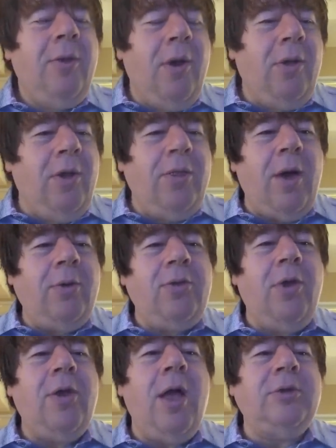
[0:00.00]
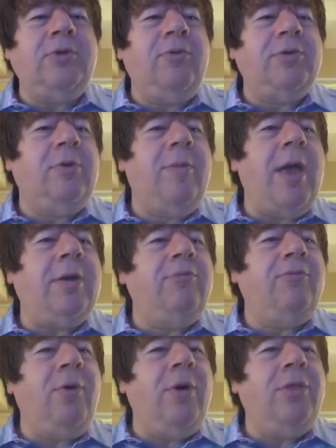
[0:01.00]
all that was all controversial back
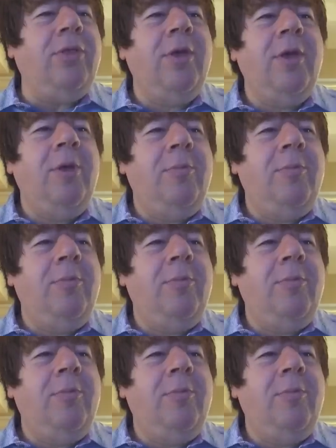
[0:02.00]
and forth.